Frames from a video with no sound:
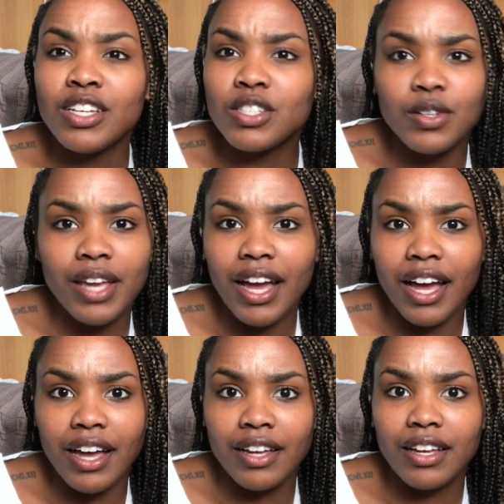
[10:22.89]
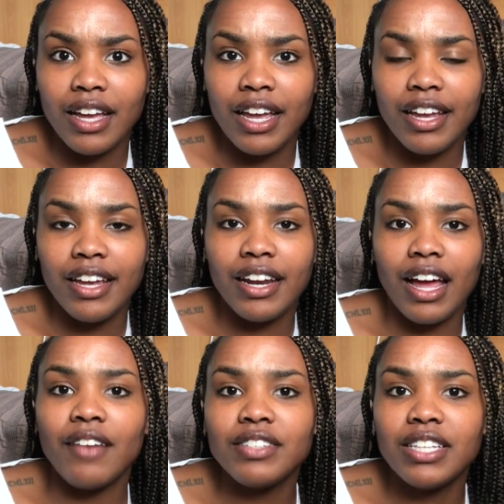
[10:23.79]
So yeah, and
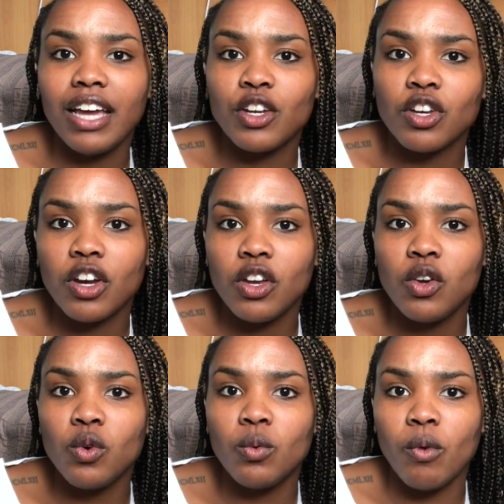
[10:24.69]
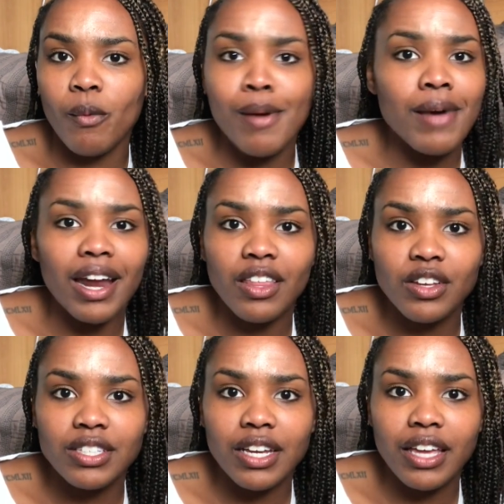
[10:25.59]
obviously I'll show you what my body
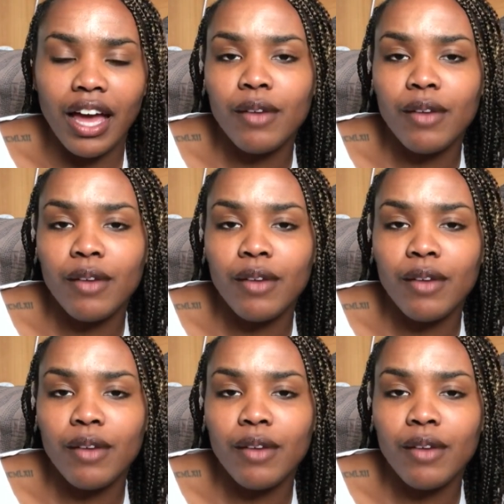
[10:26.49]
looks like.